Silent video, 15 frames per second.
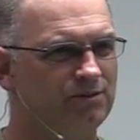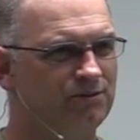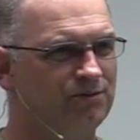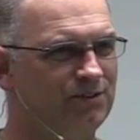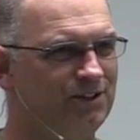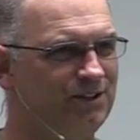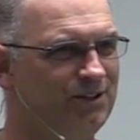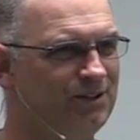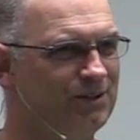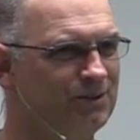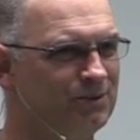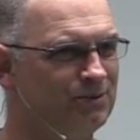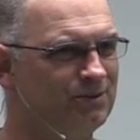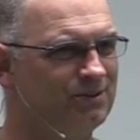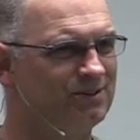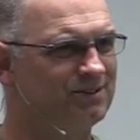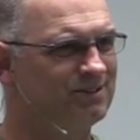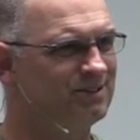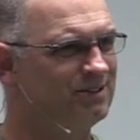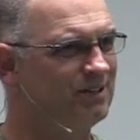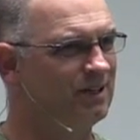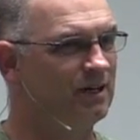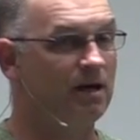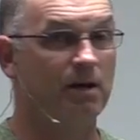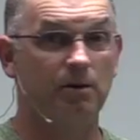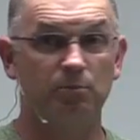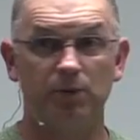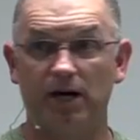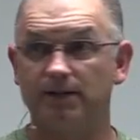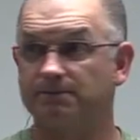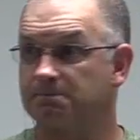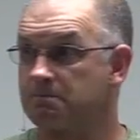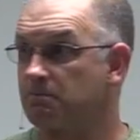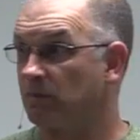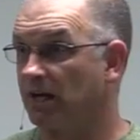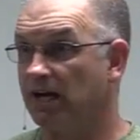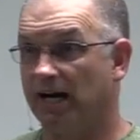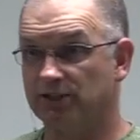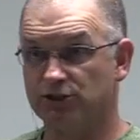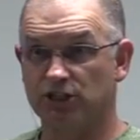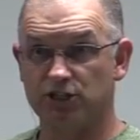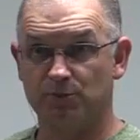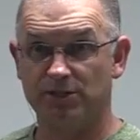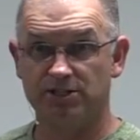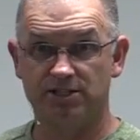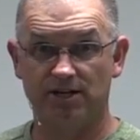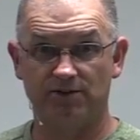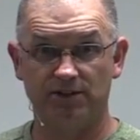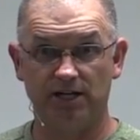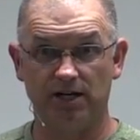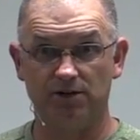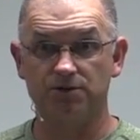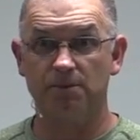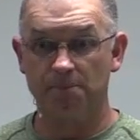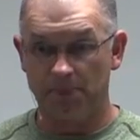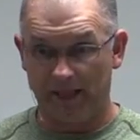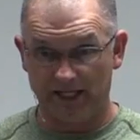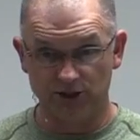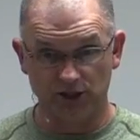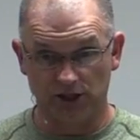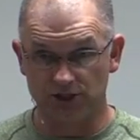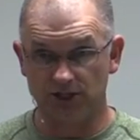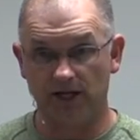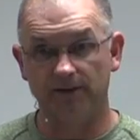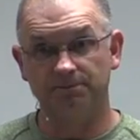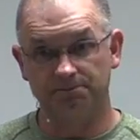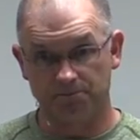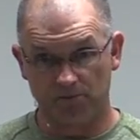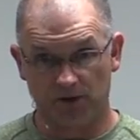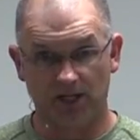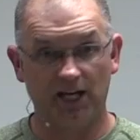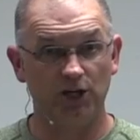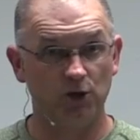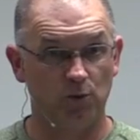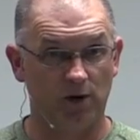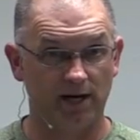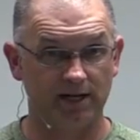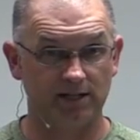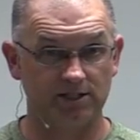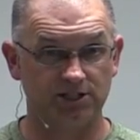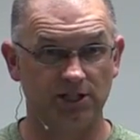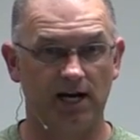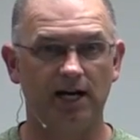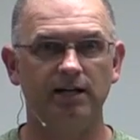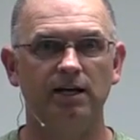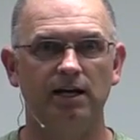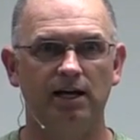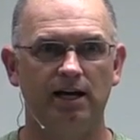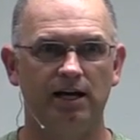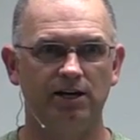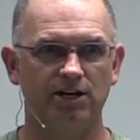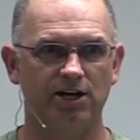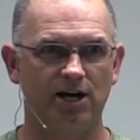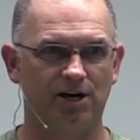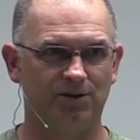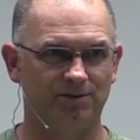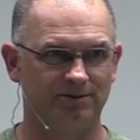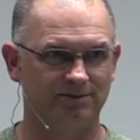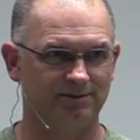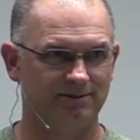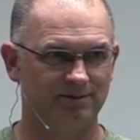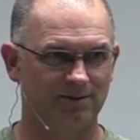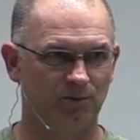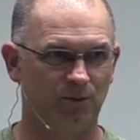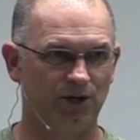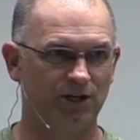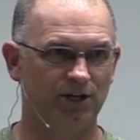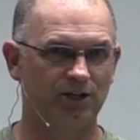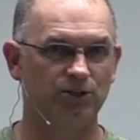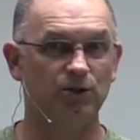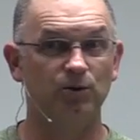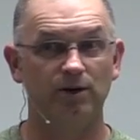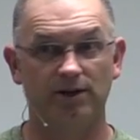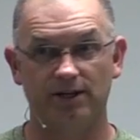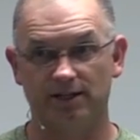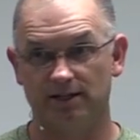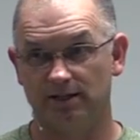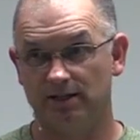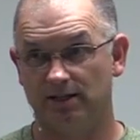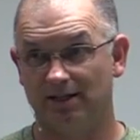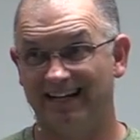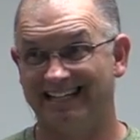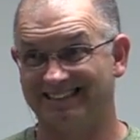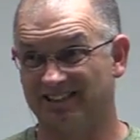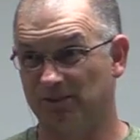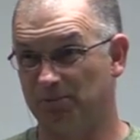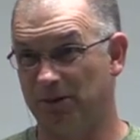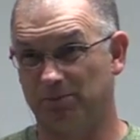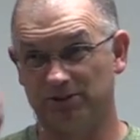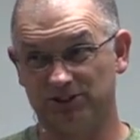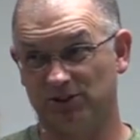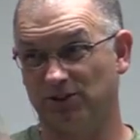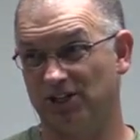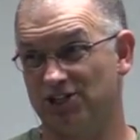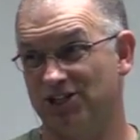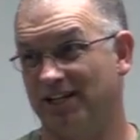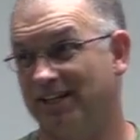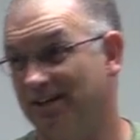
for you? To do? But God's going to spend seven. He's going to say, Okay, you wanted a sign, here you go. What are you going to do with it? And some people are going to shake